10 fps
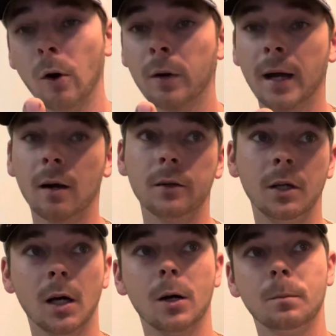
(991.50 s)

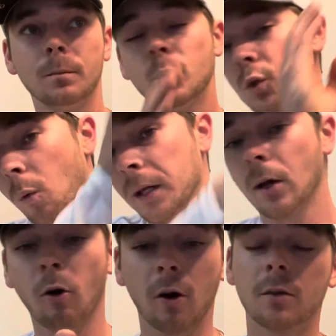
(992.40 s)
out, 20
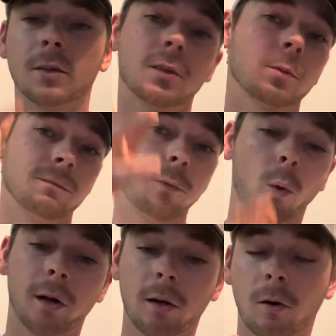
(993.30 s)
yards, this one
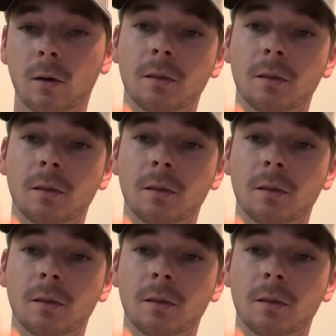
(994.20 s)
40 yards,